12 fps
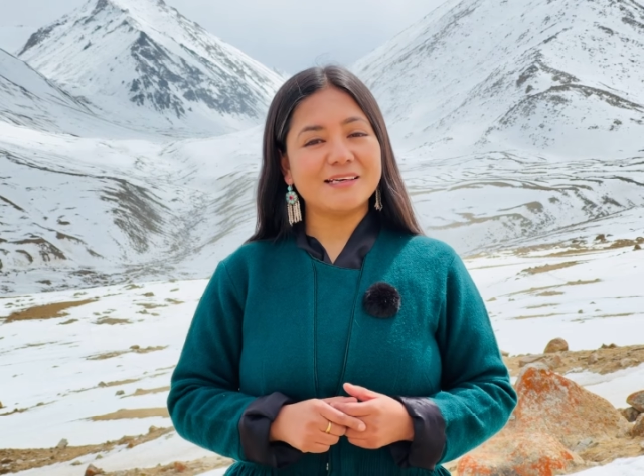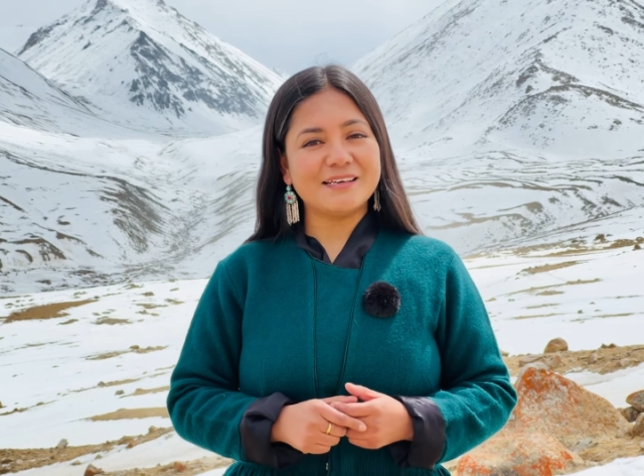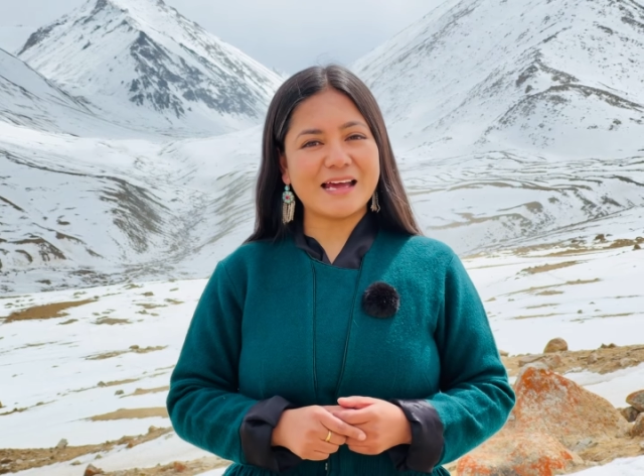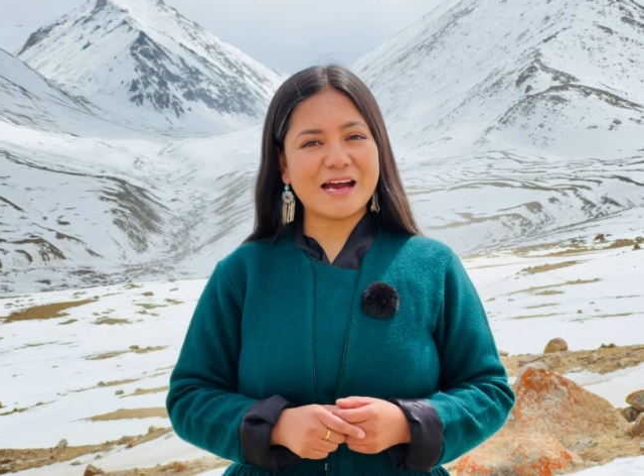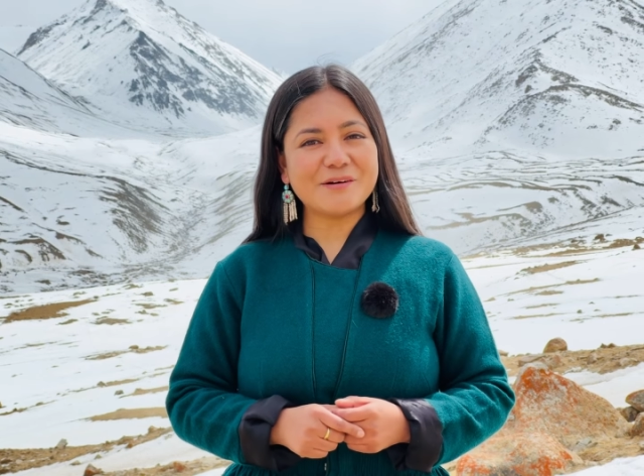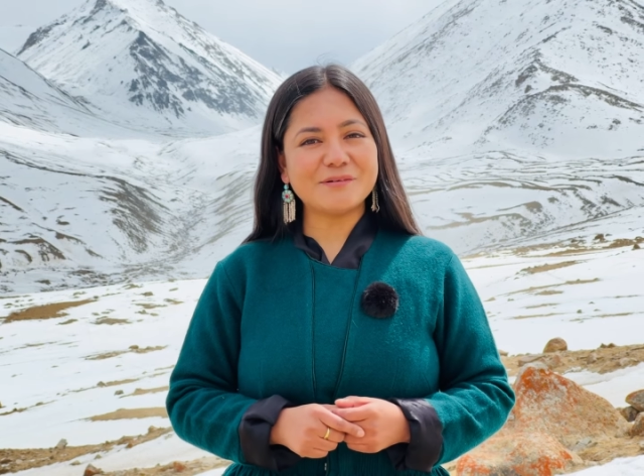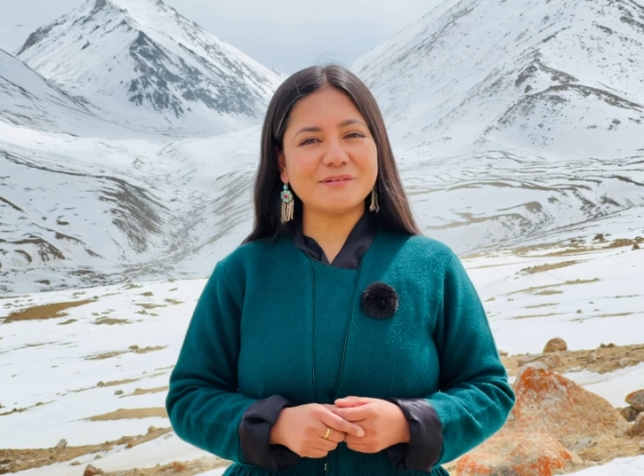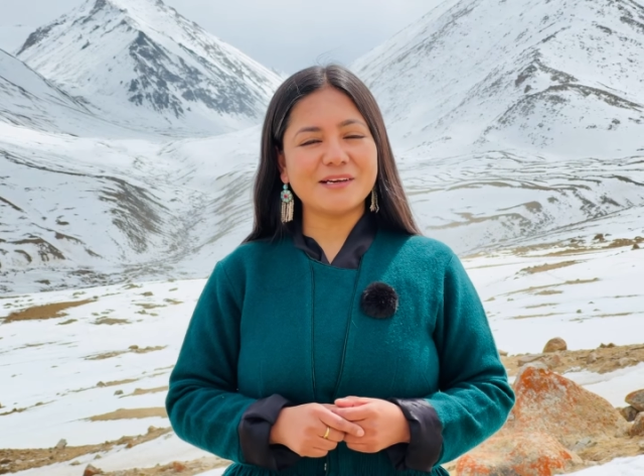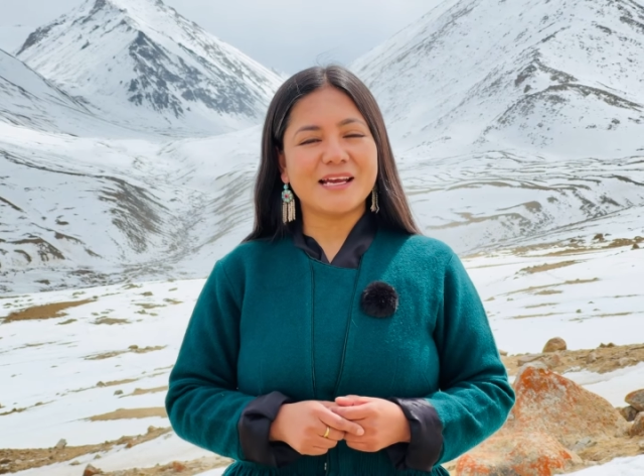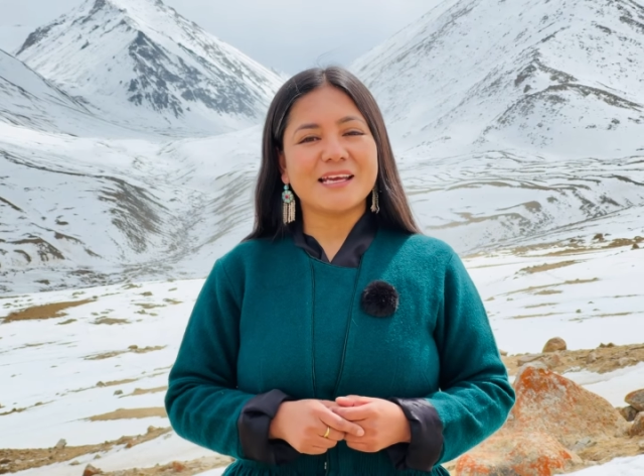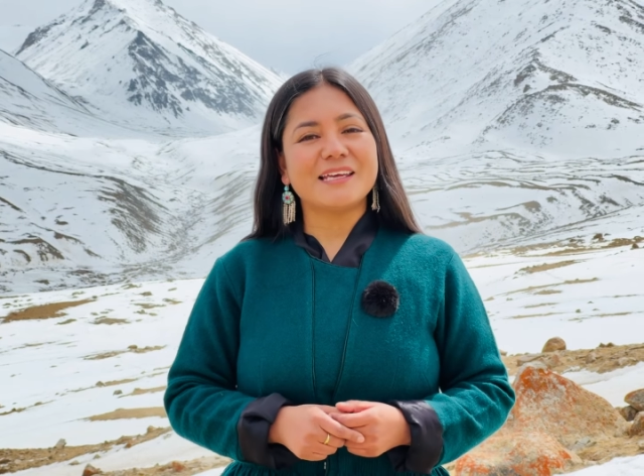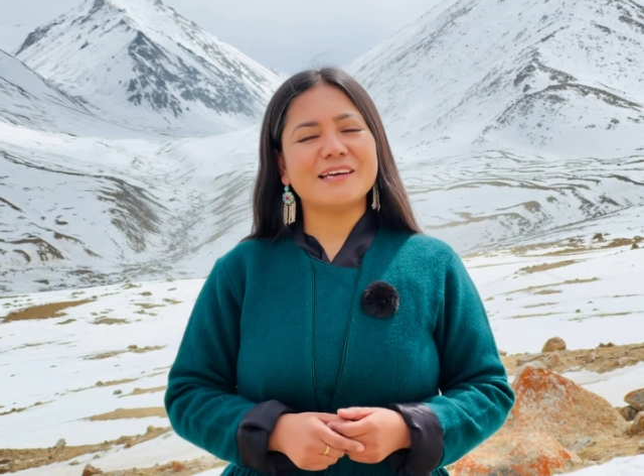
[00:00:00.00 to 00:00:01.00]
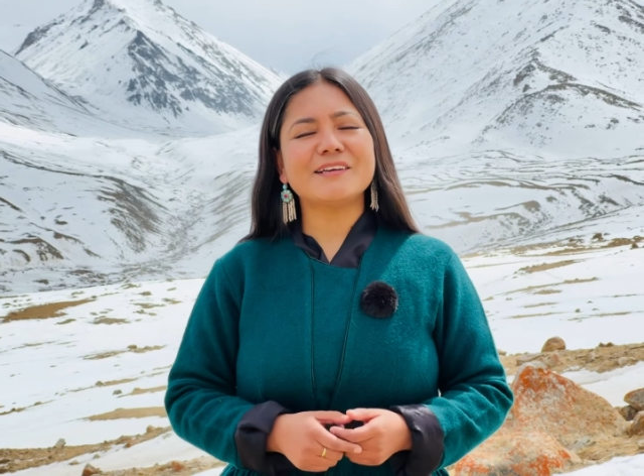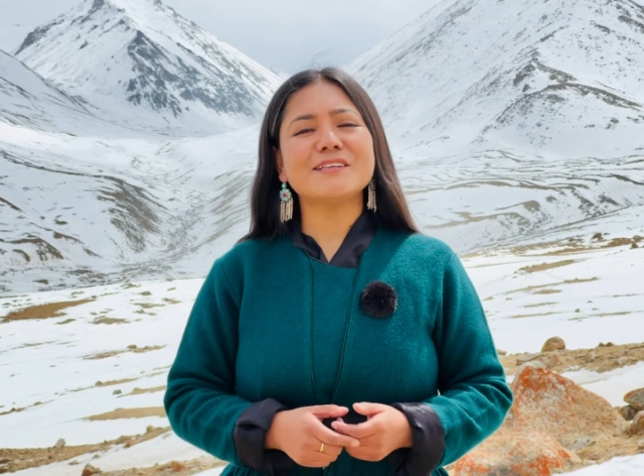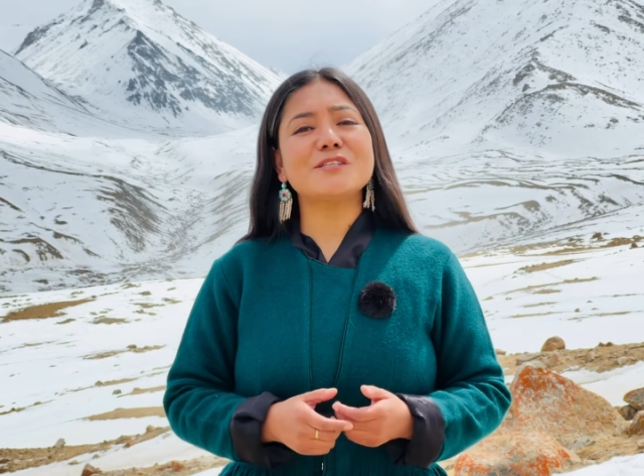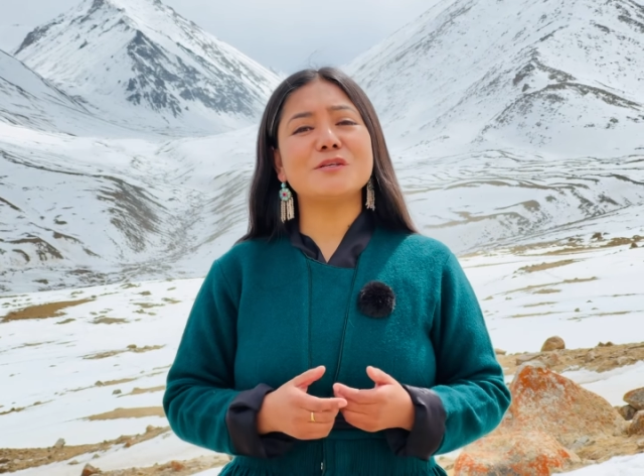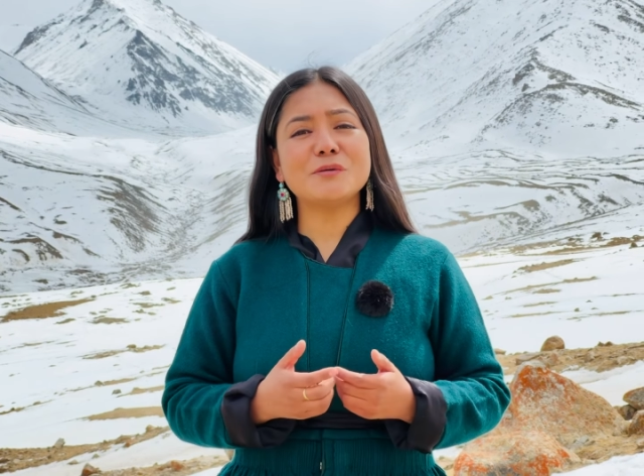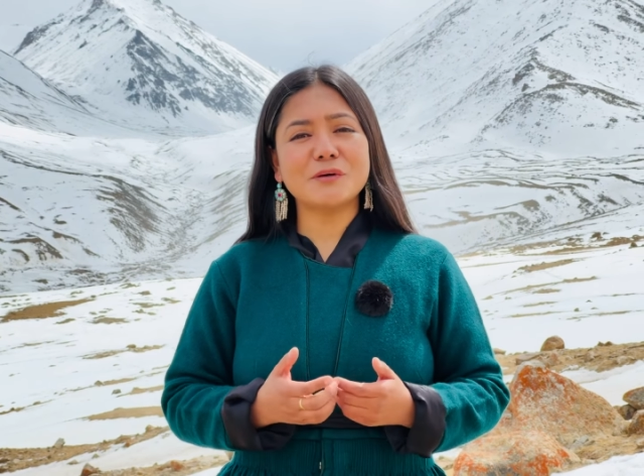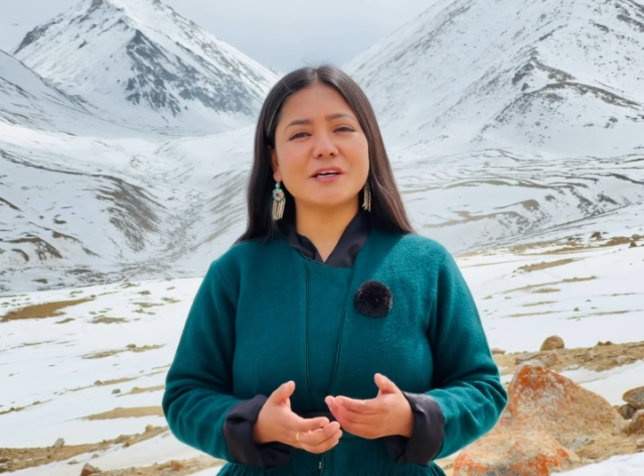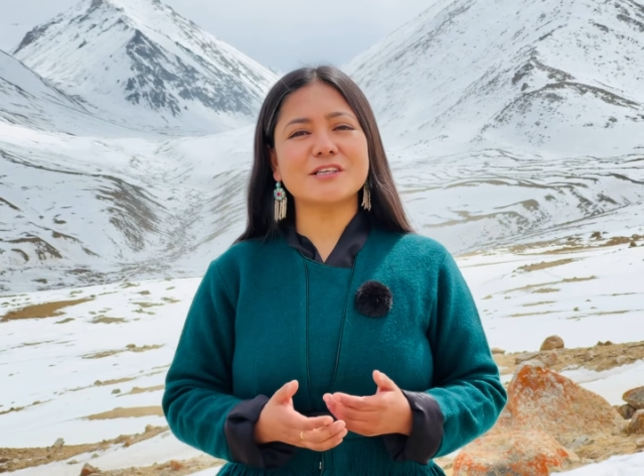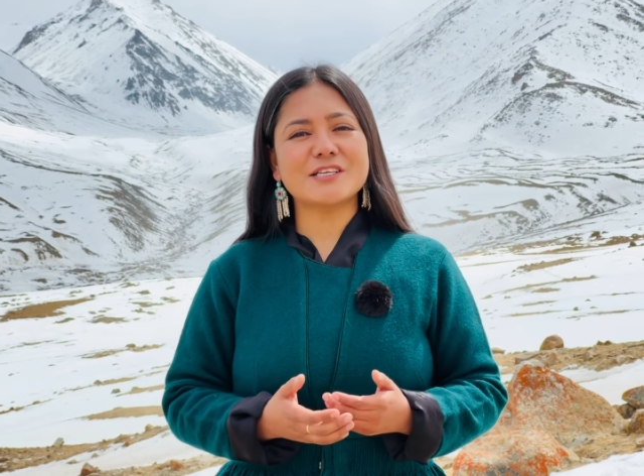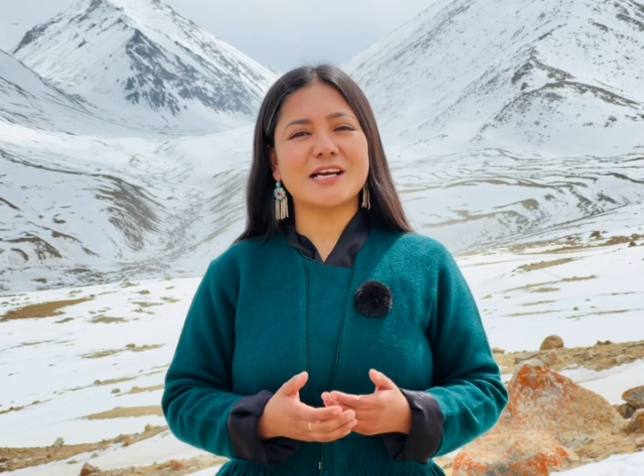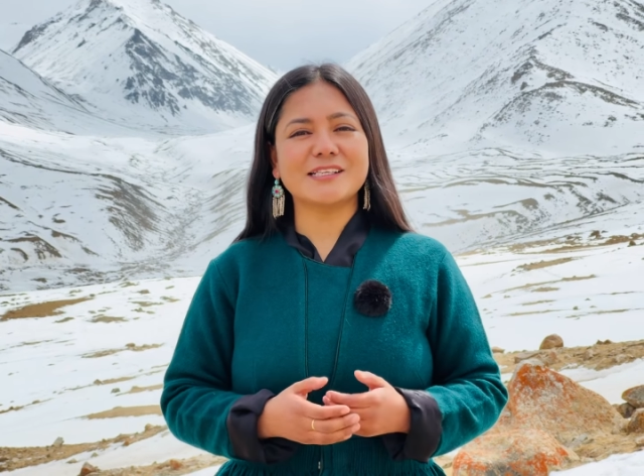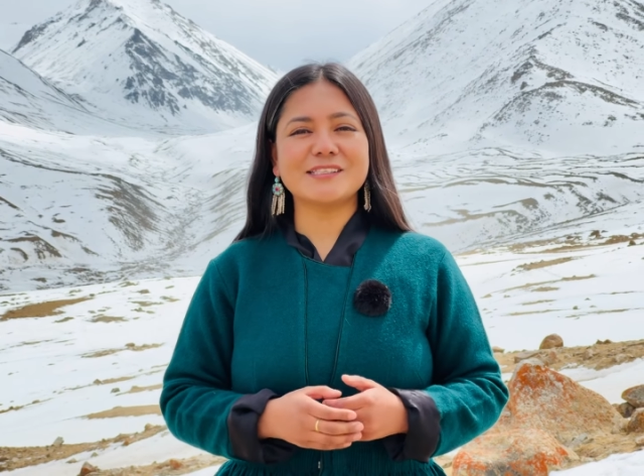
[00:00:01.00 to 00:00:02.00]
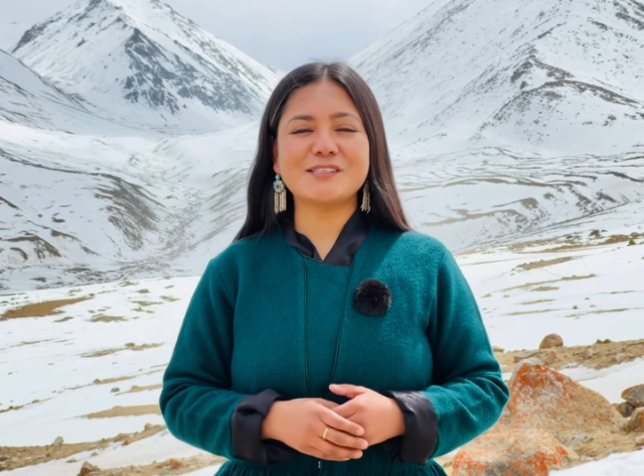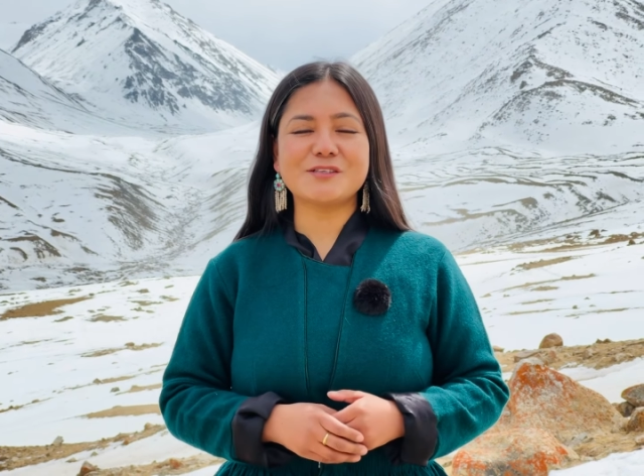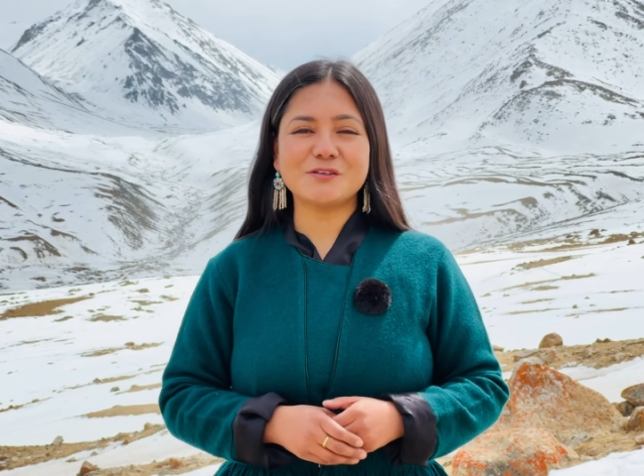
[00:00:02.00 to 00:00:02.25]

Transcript: Now, here is your chance